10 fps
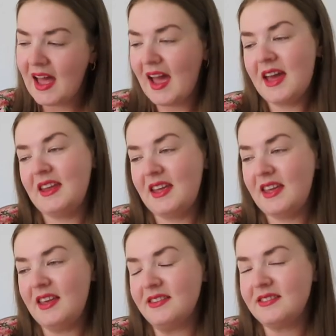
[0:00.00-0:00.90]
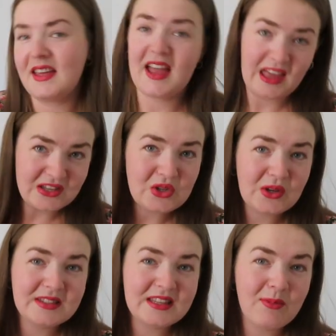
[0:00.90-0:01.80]
and it is, as you
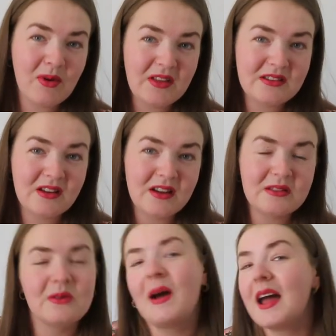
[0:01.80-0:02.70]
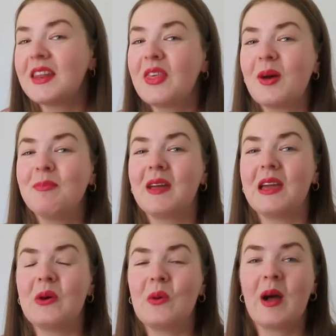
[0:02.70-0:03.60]
can see by the title and the
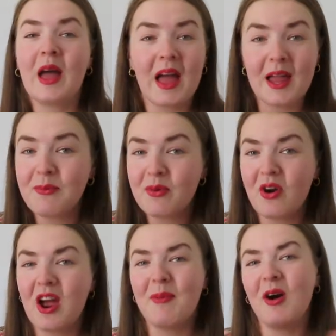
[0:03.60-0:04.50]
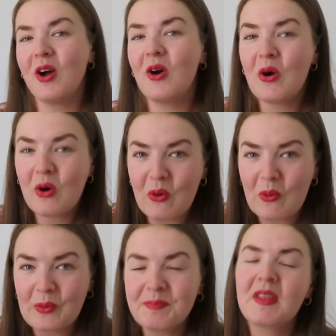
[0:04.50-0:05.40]
thumbnail, a Primark
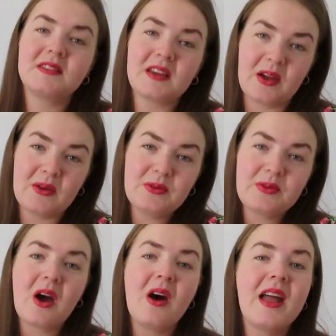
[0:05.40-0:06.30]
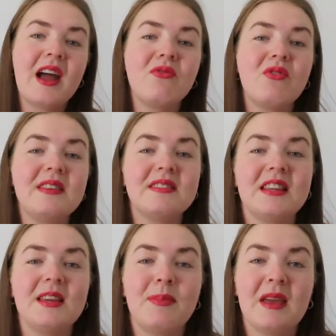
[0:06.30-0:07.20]
haul. So, I have
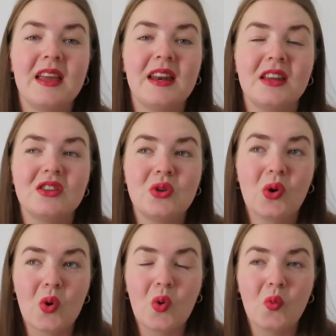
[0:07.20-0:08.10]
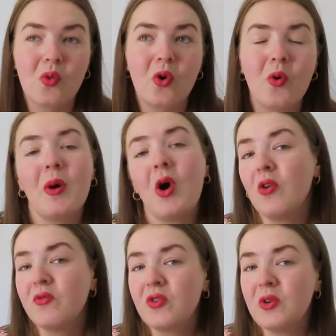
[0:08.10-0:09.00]
recently been to Cornwall, but
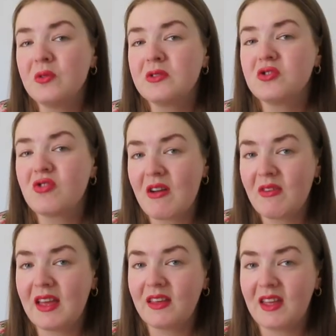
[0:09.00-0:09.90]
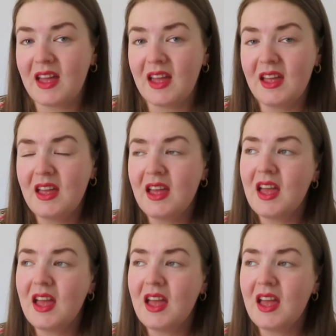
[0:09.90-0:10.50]
en route travelling there,